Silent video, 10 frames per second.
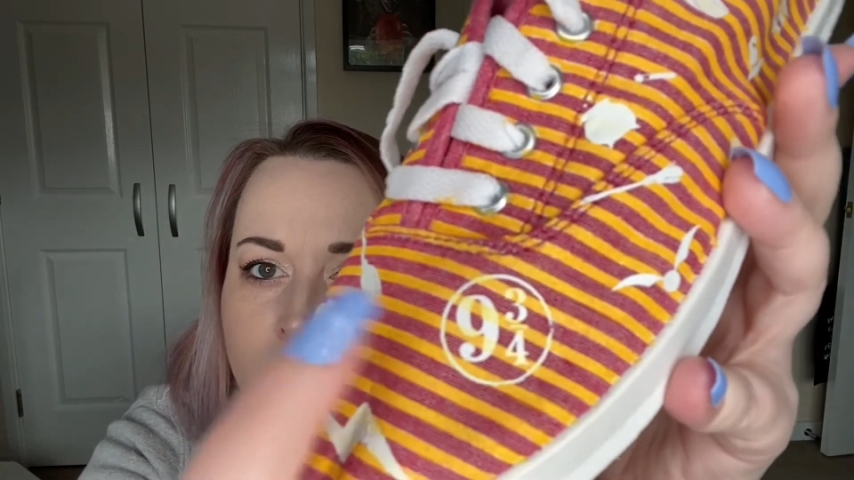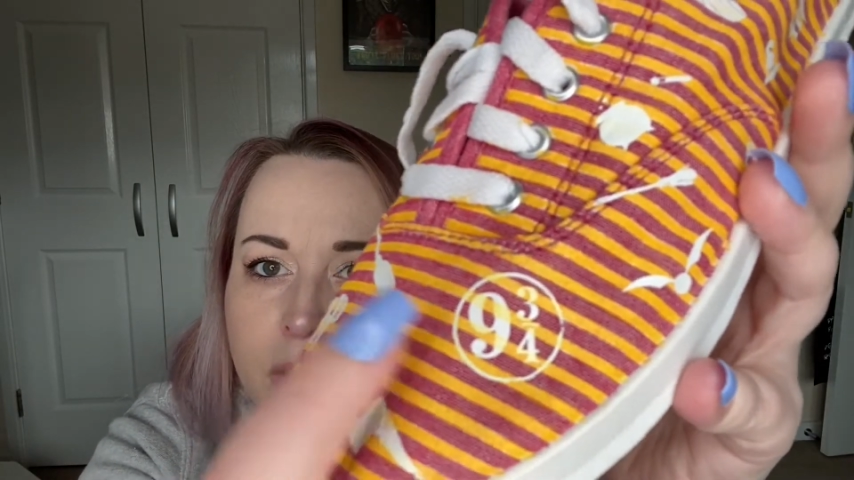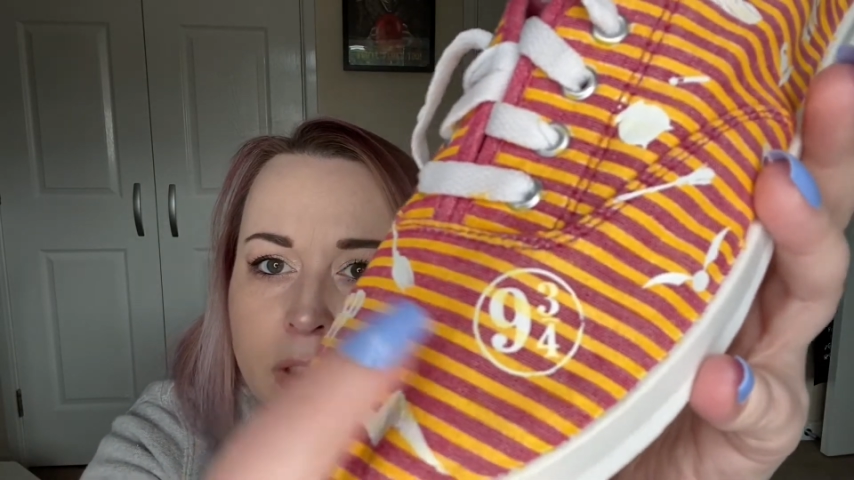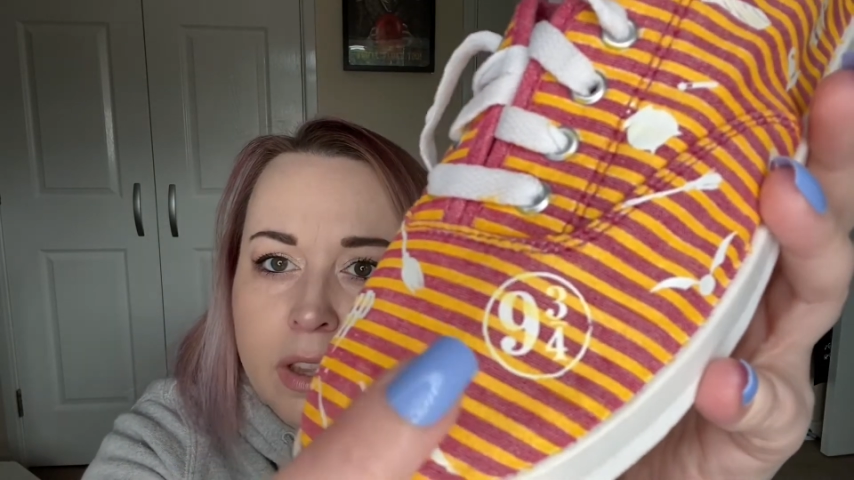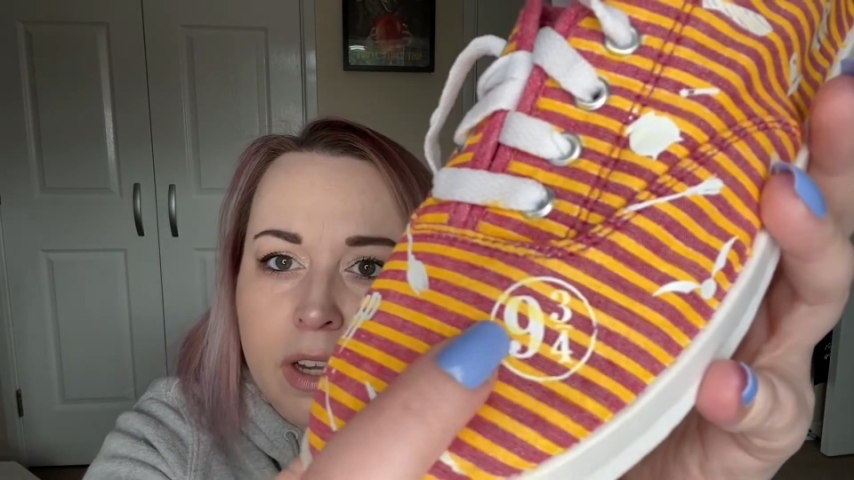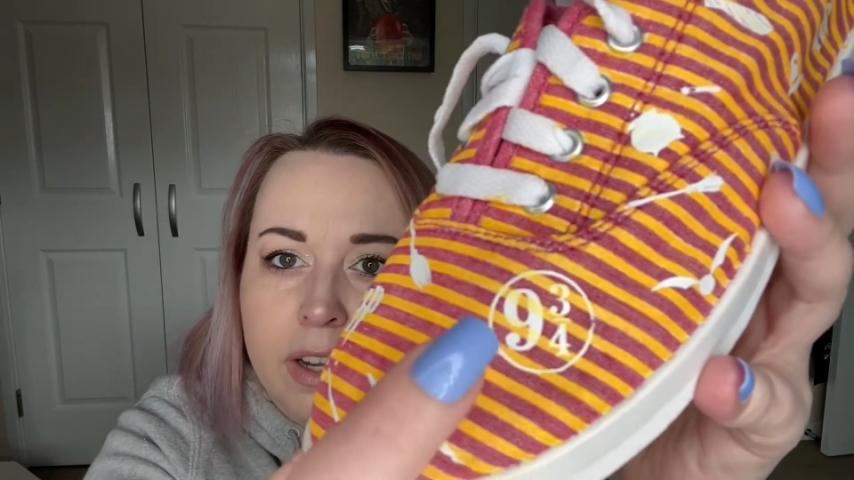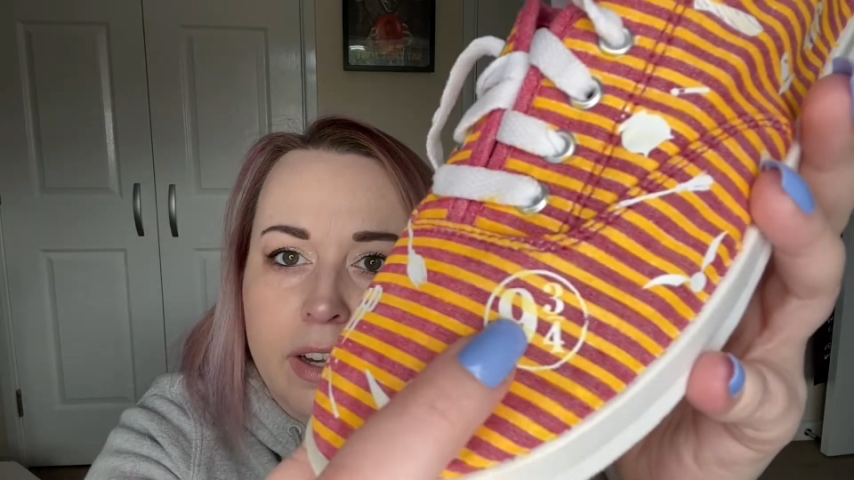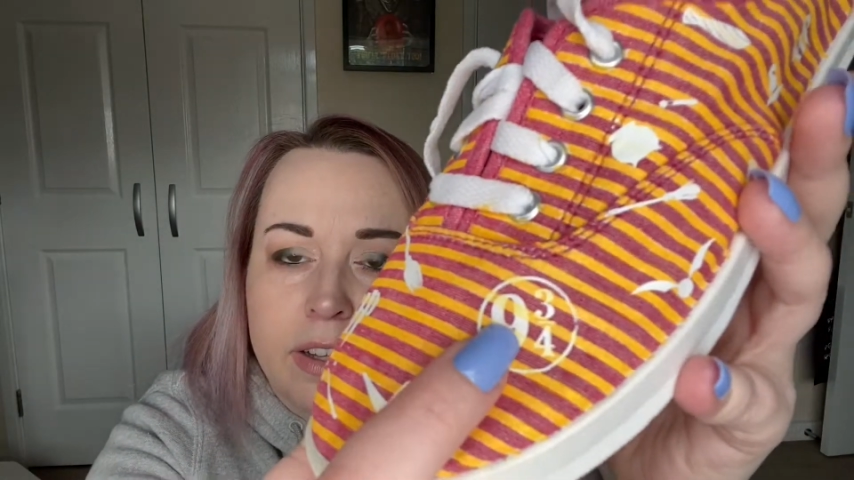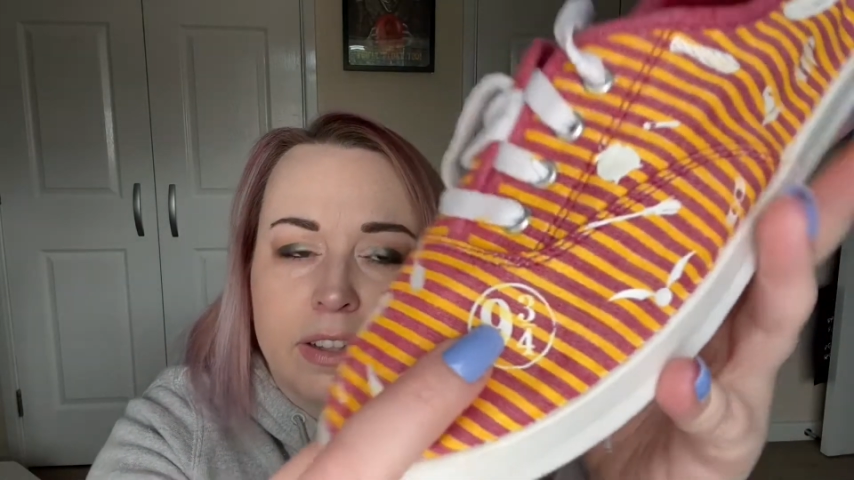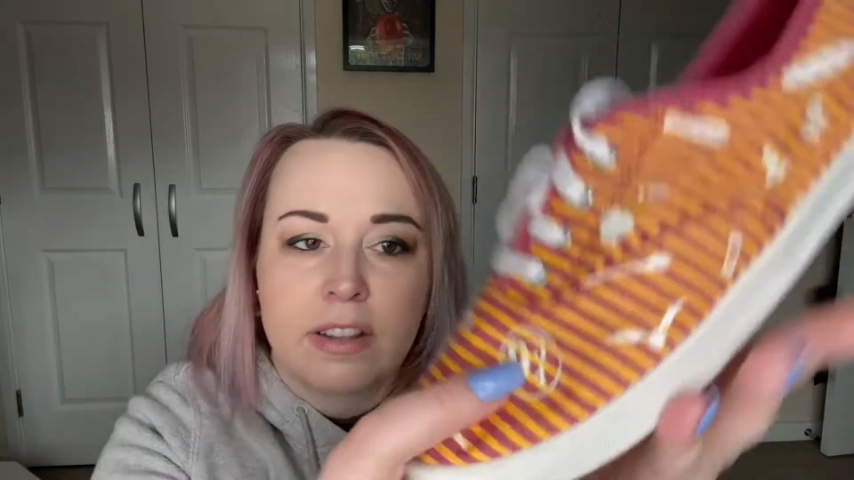
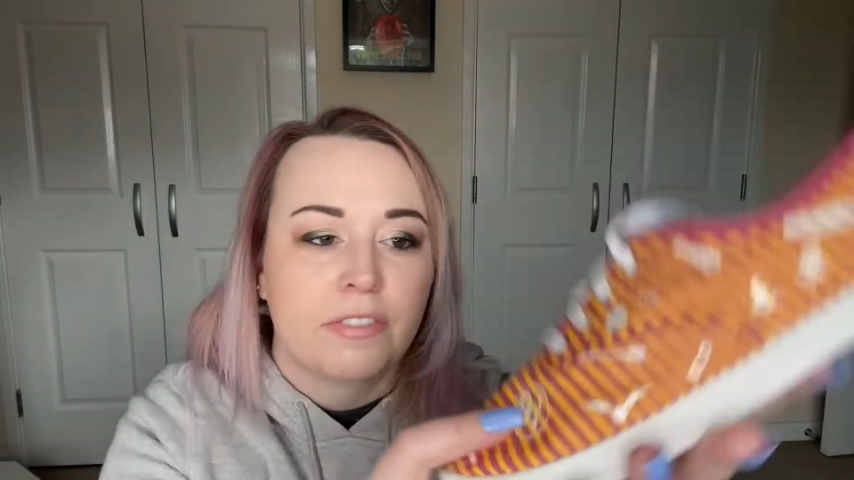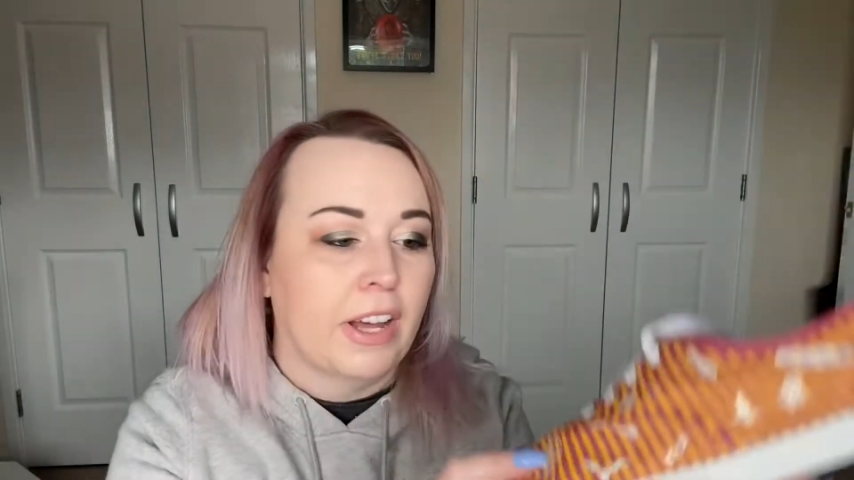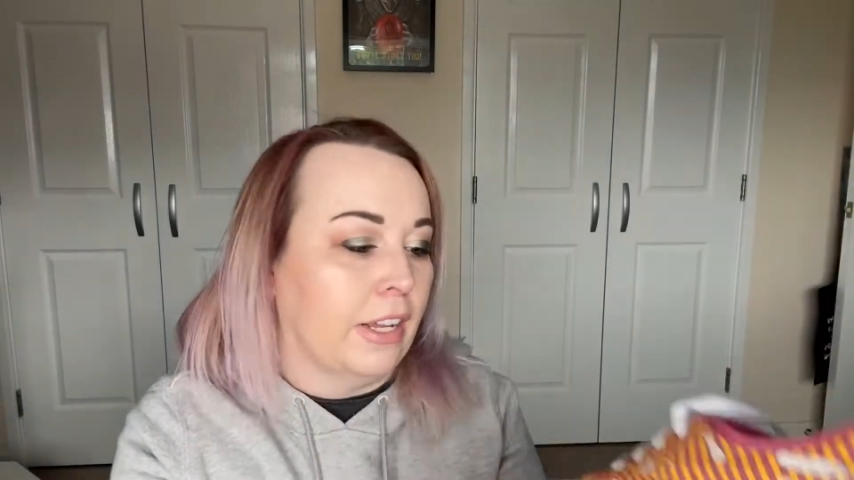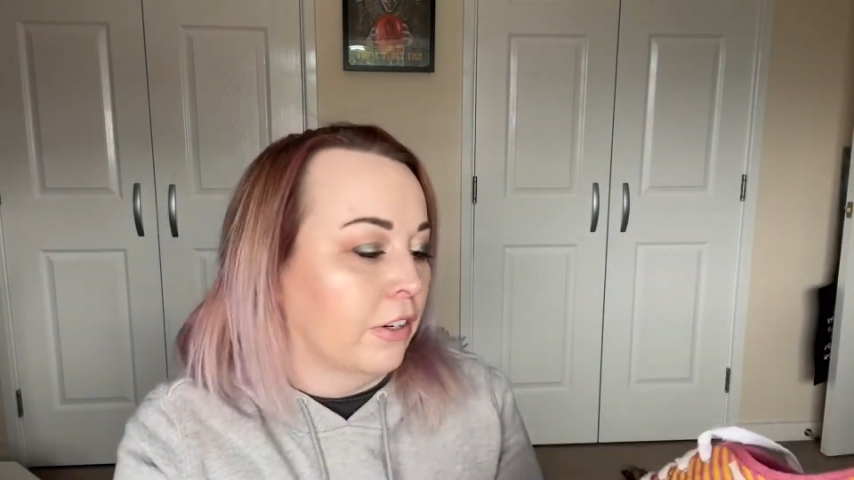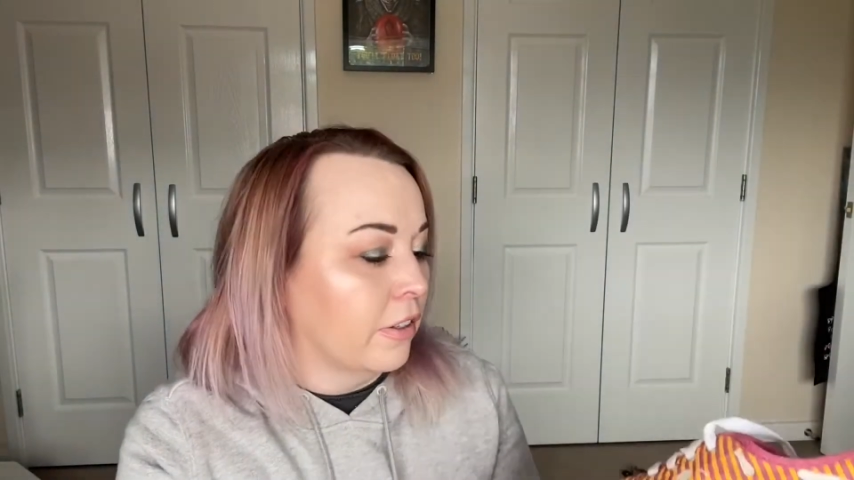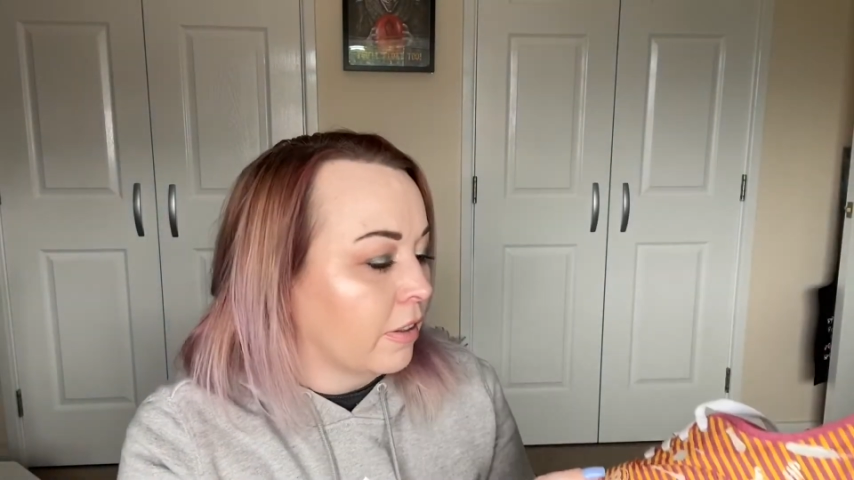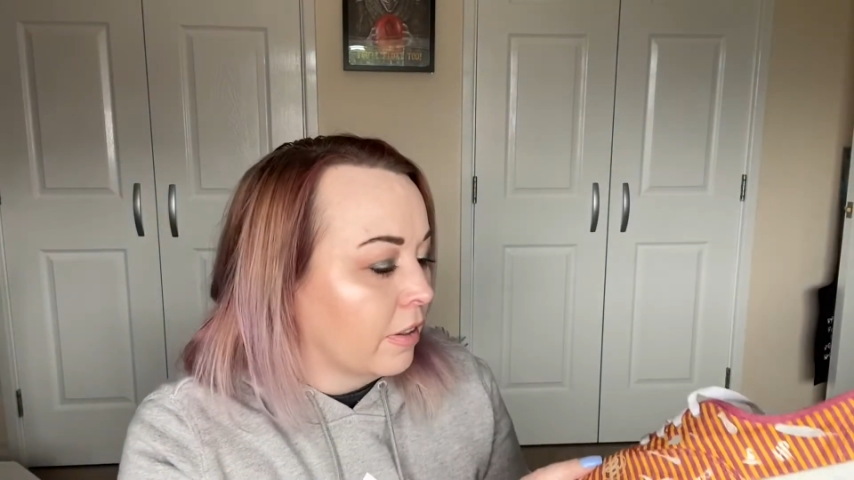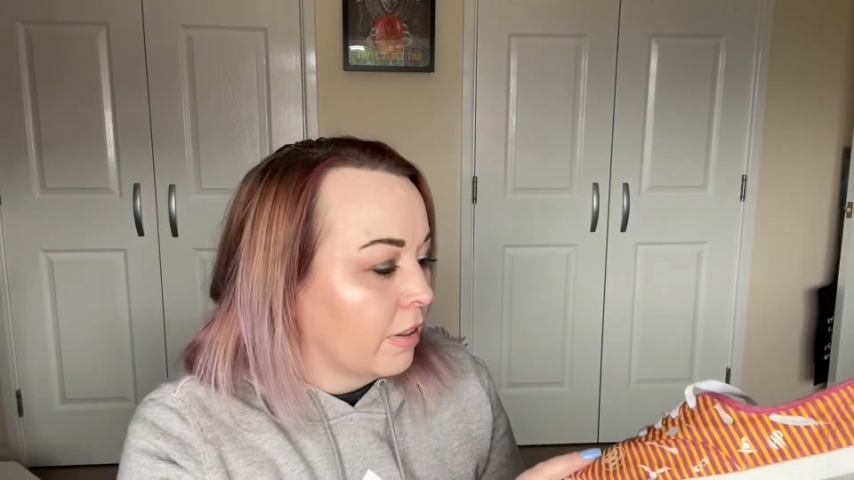the vinyl.